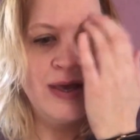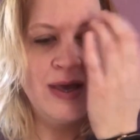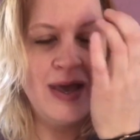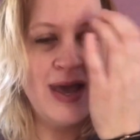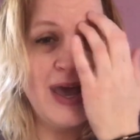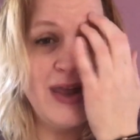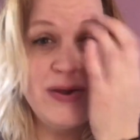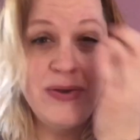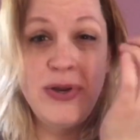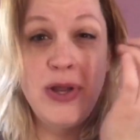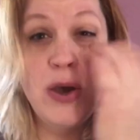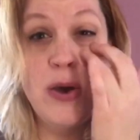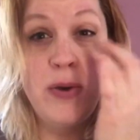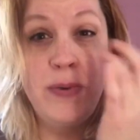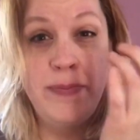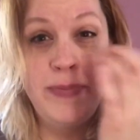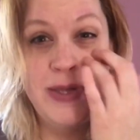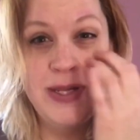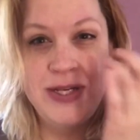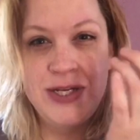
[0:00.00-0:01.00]
I don't know,
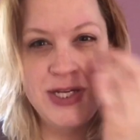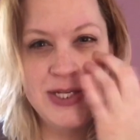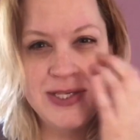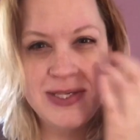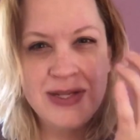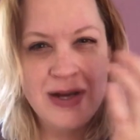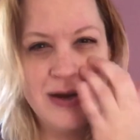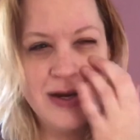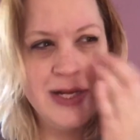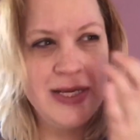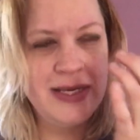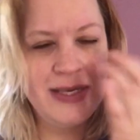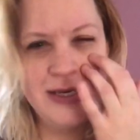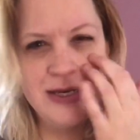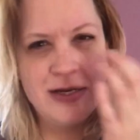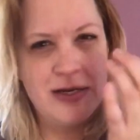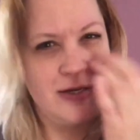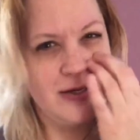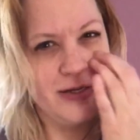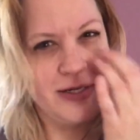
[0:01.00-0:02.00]
but just starting
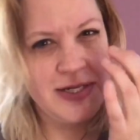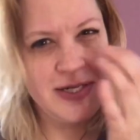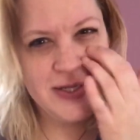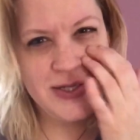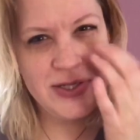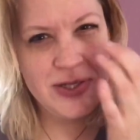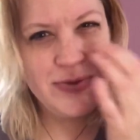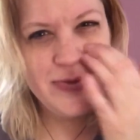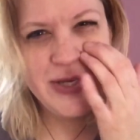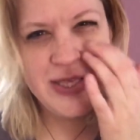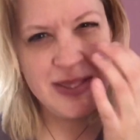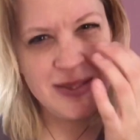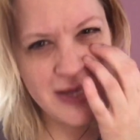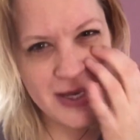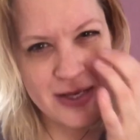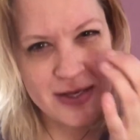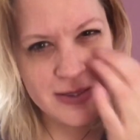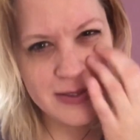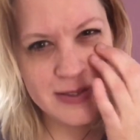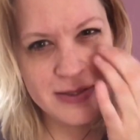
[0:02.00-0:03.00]
here, just doing
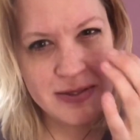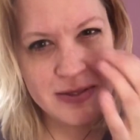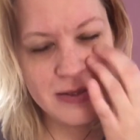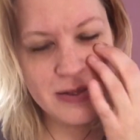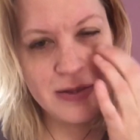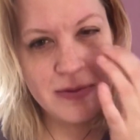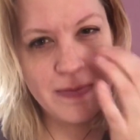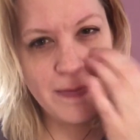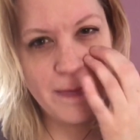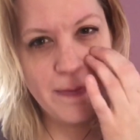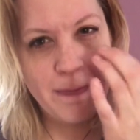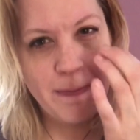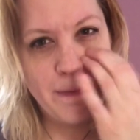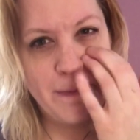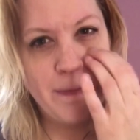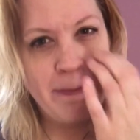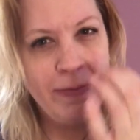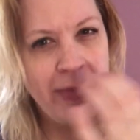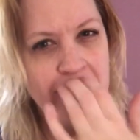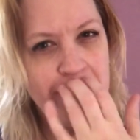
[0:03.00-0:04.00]
this,
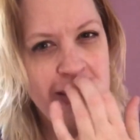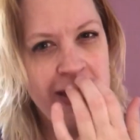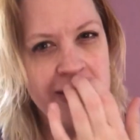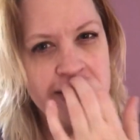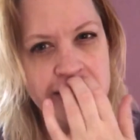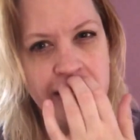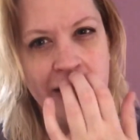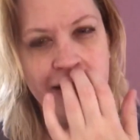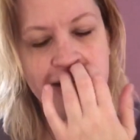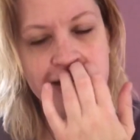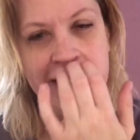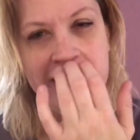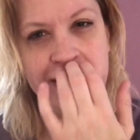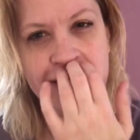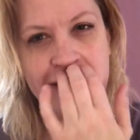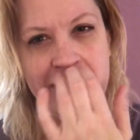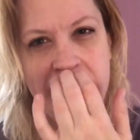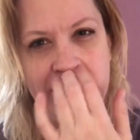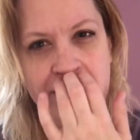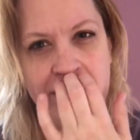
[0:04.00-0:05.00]
maybe that's all I need
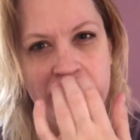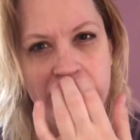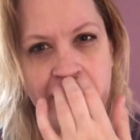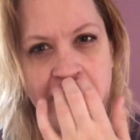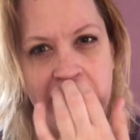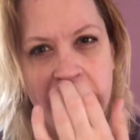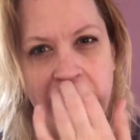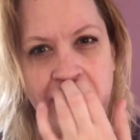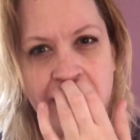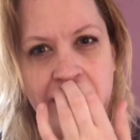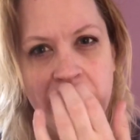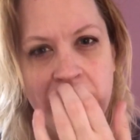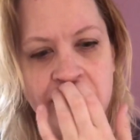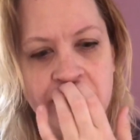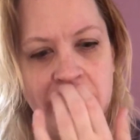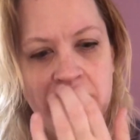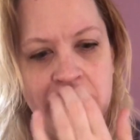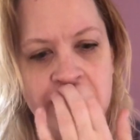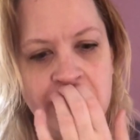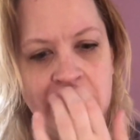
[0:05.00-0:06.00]
to do right now.
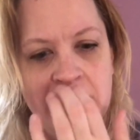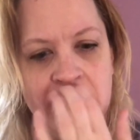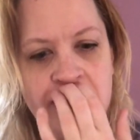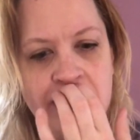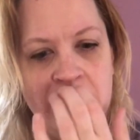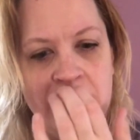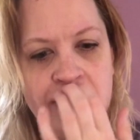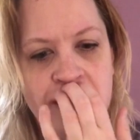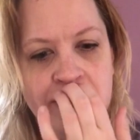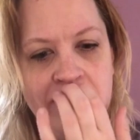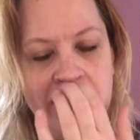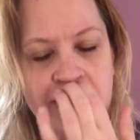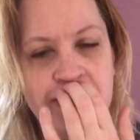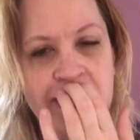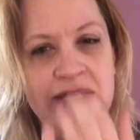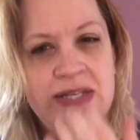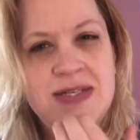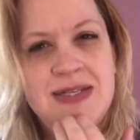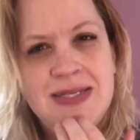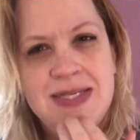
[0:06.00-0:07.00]
Maybe
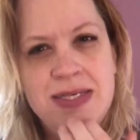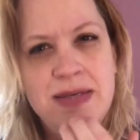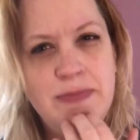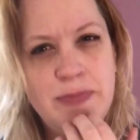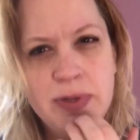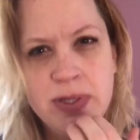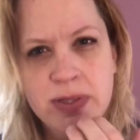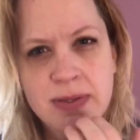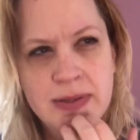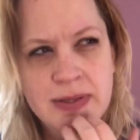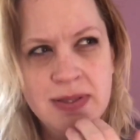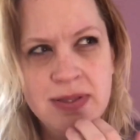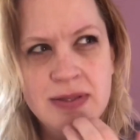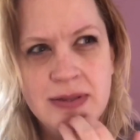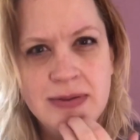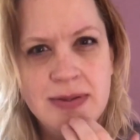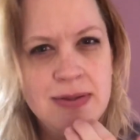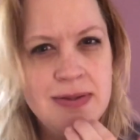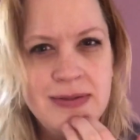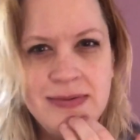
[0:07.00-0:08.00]
the simple
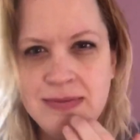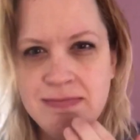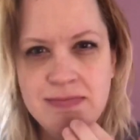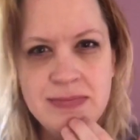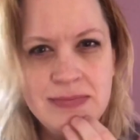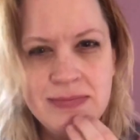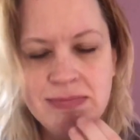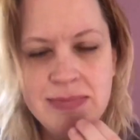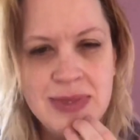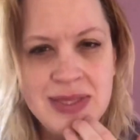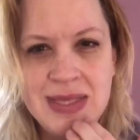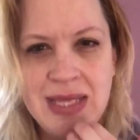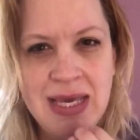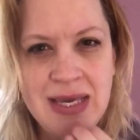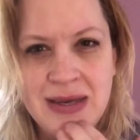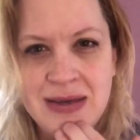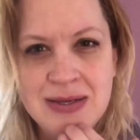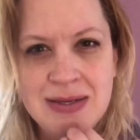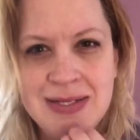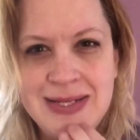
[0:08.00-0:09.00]

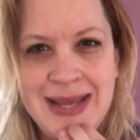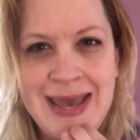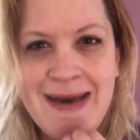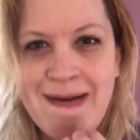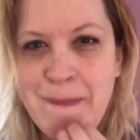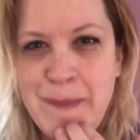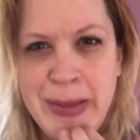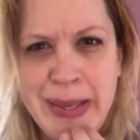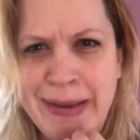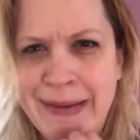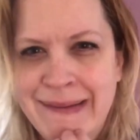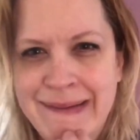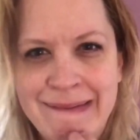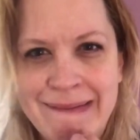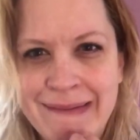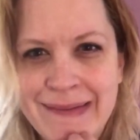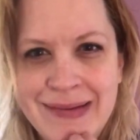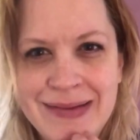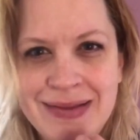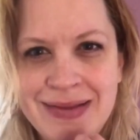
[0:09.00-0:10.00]
thing, tapping
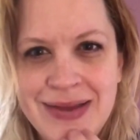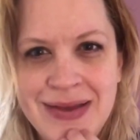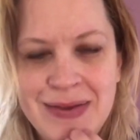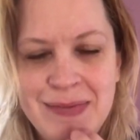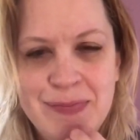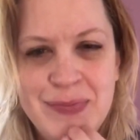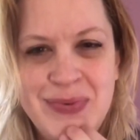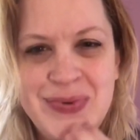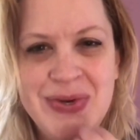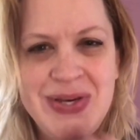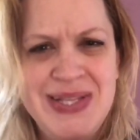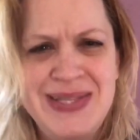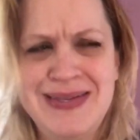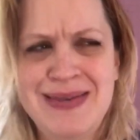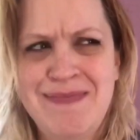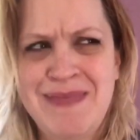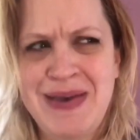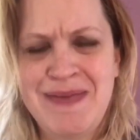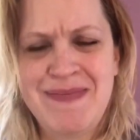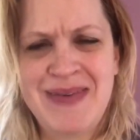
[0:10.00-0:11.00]
points
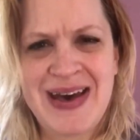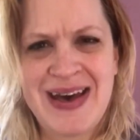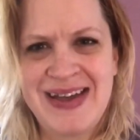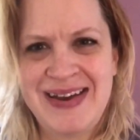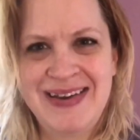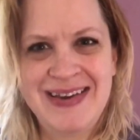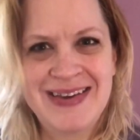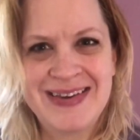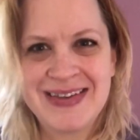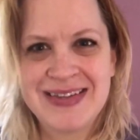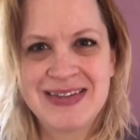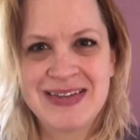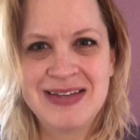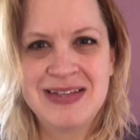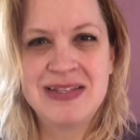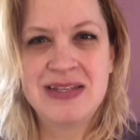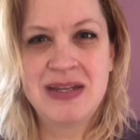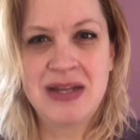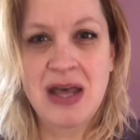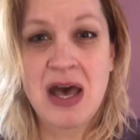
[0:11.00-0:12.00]
in my body
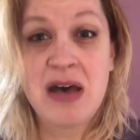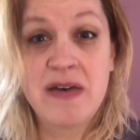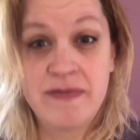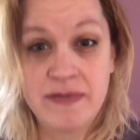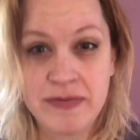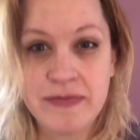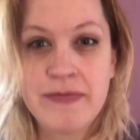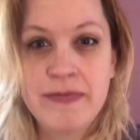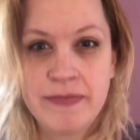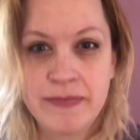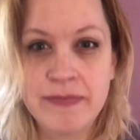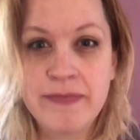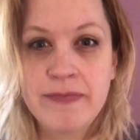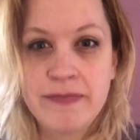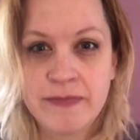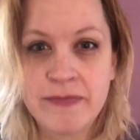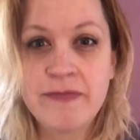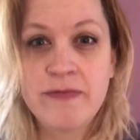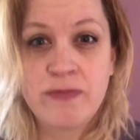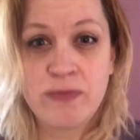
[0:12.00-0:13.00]
is enough
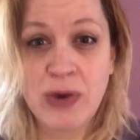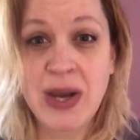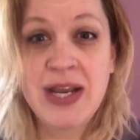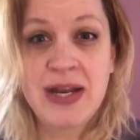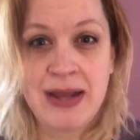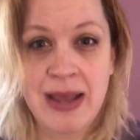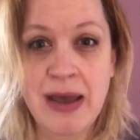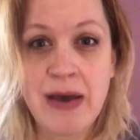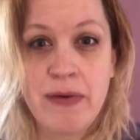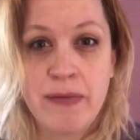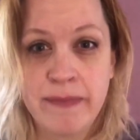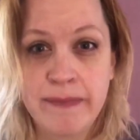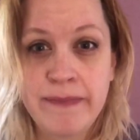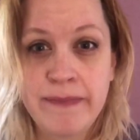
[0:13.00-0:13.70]
right now